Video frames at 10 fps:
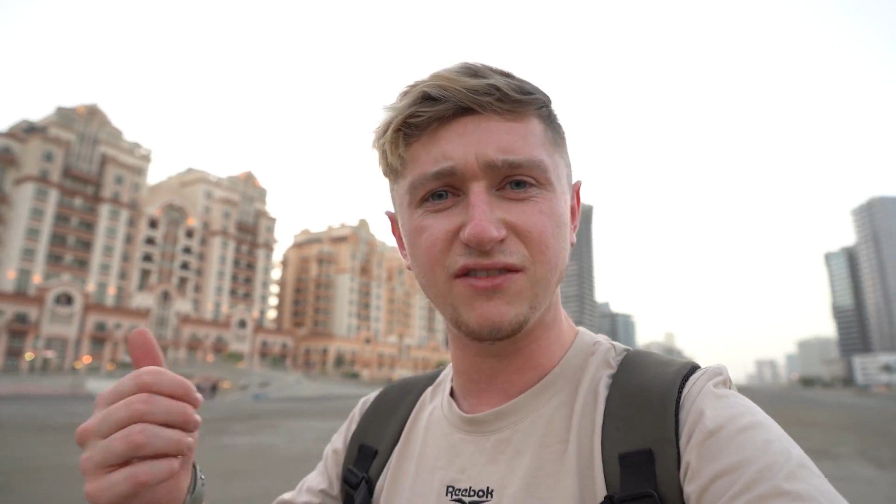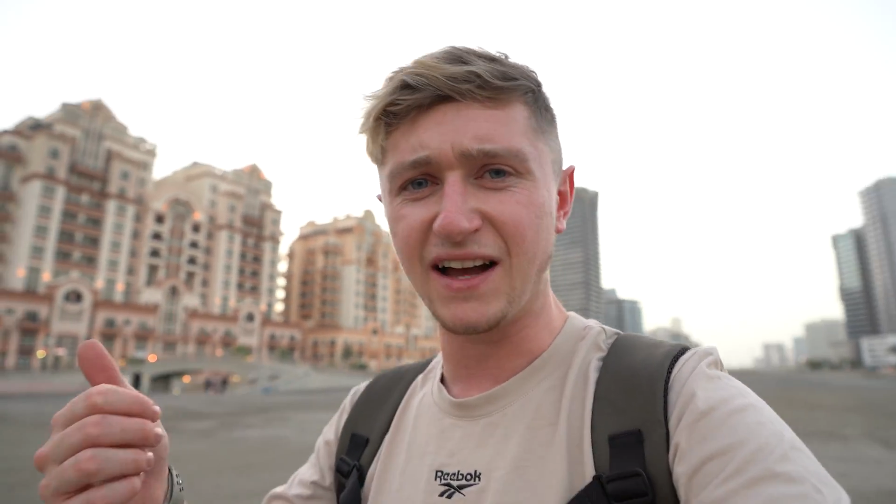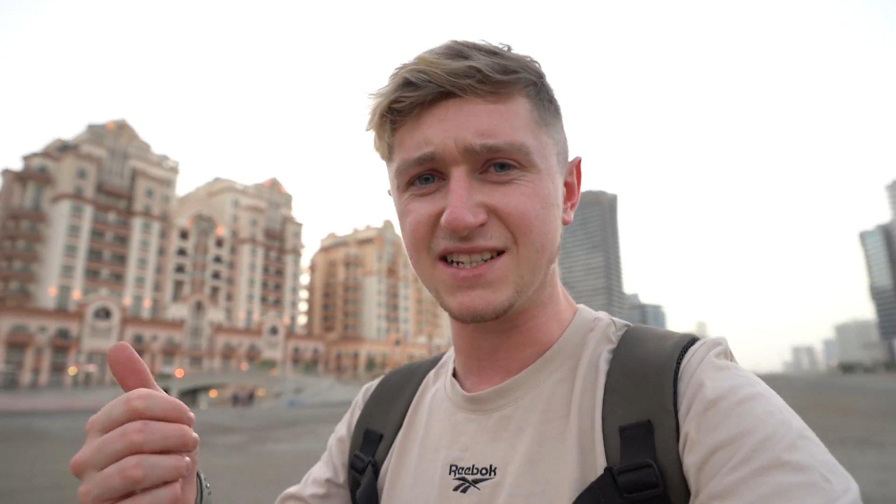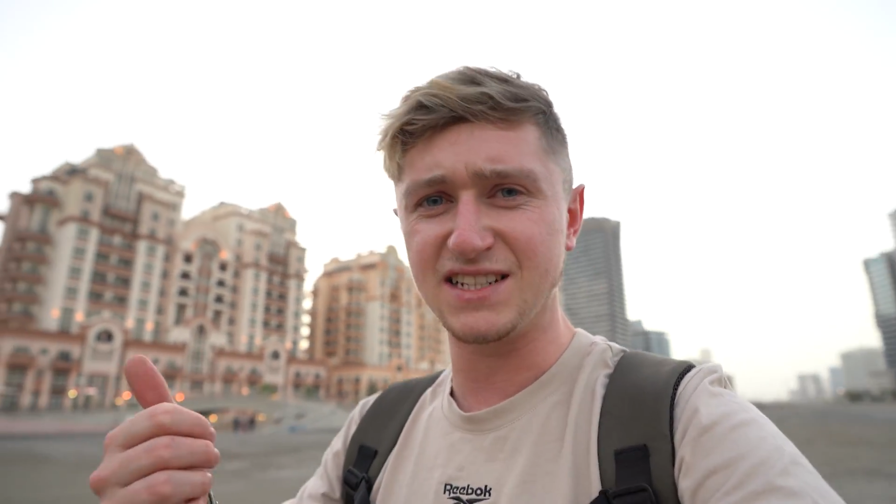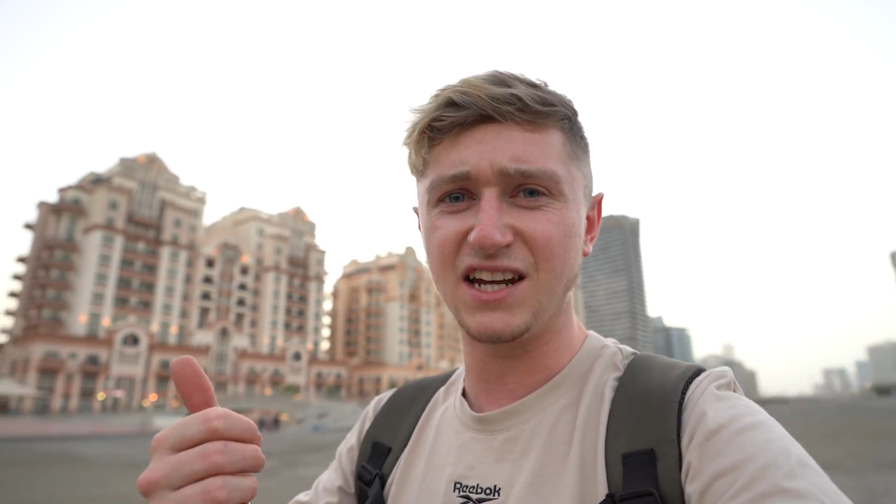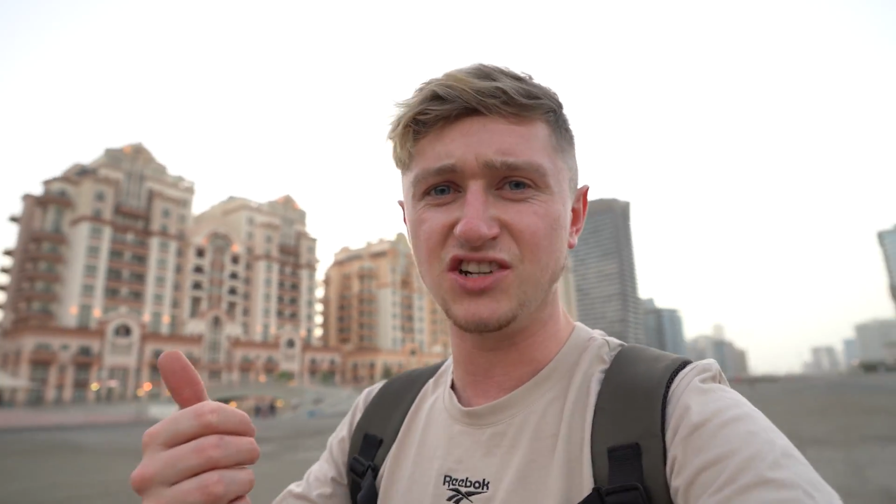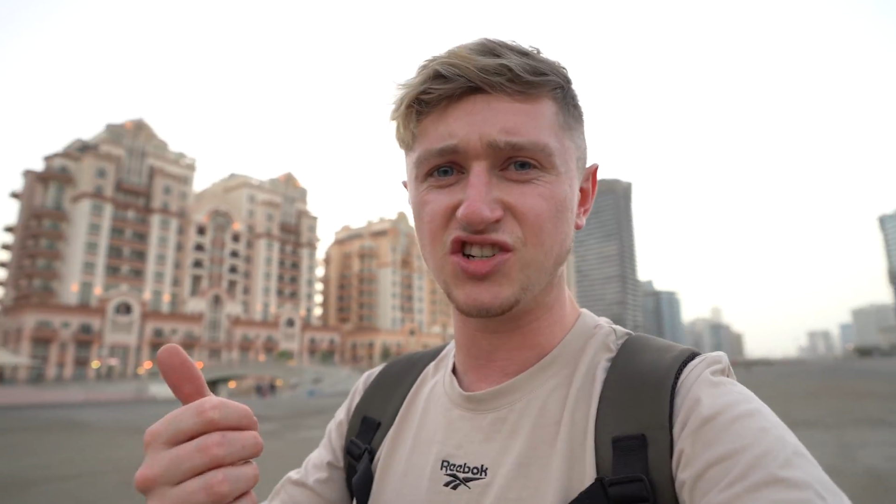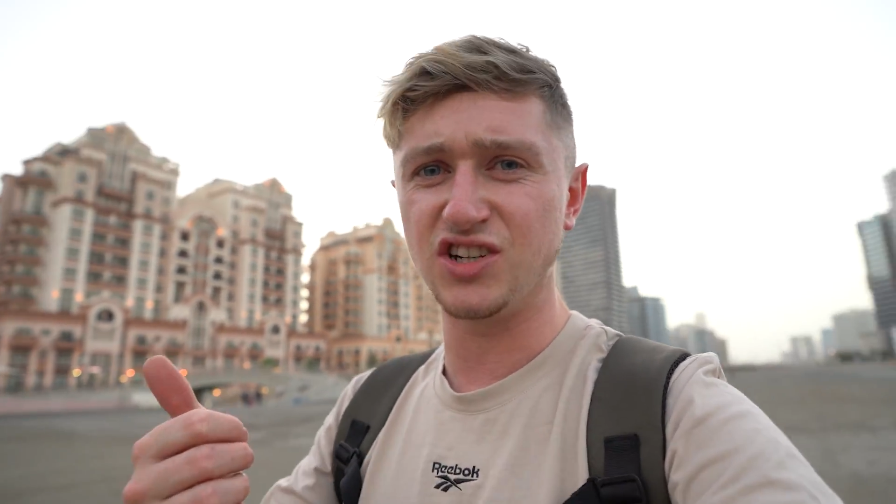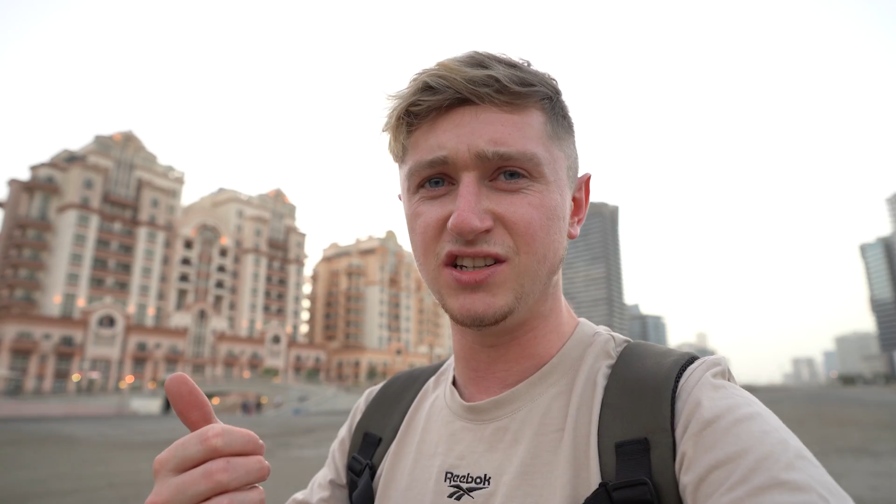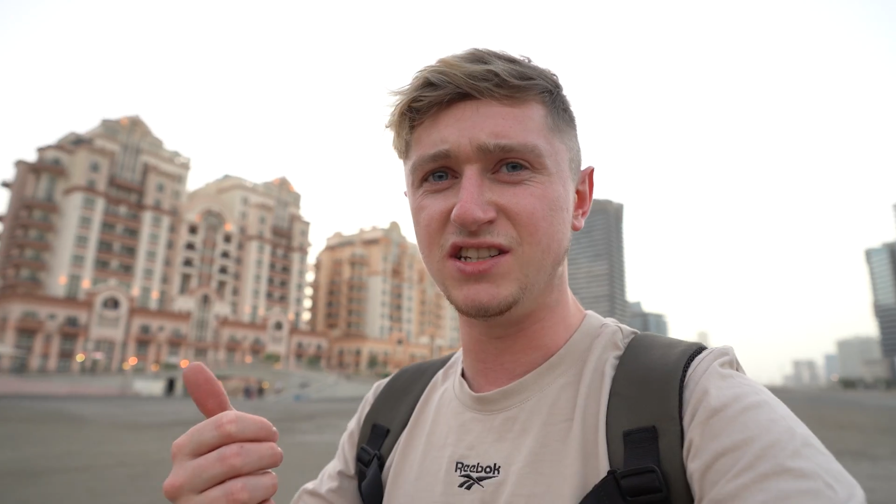
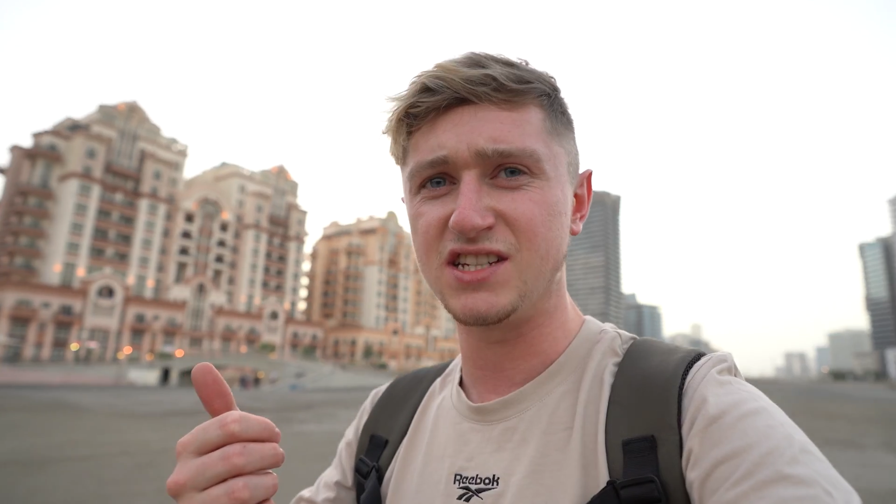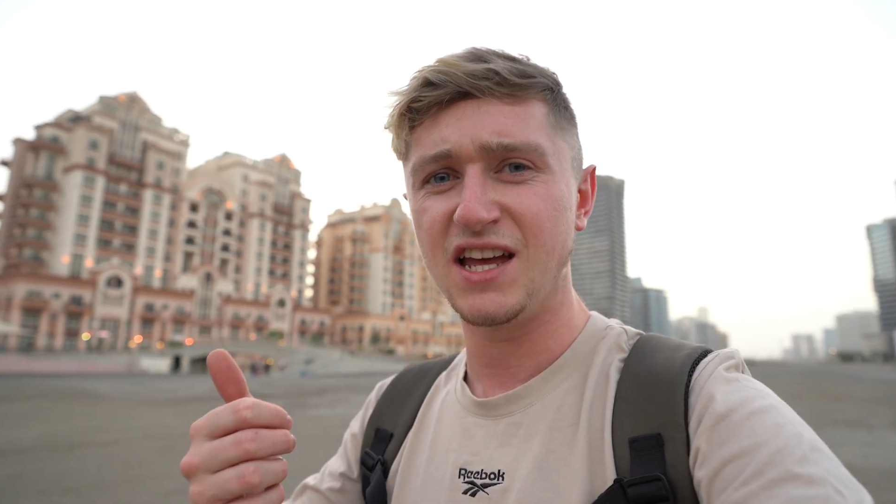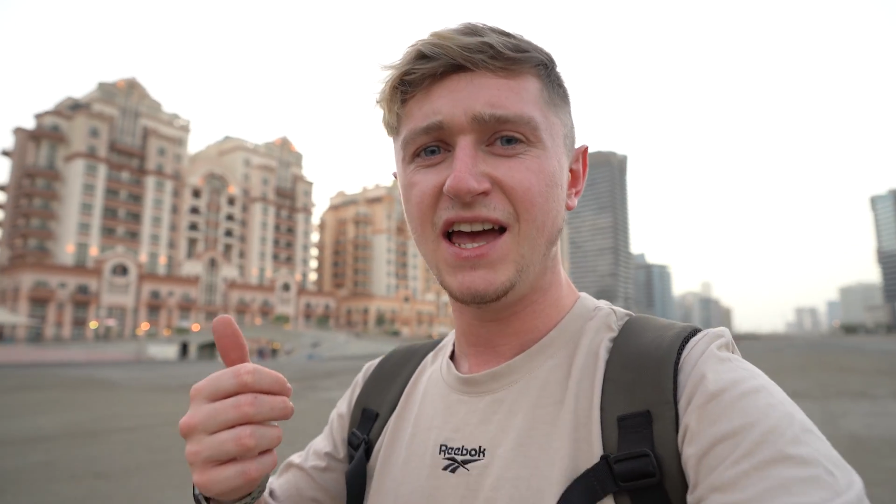vaccinations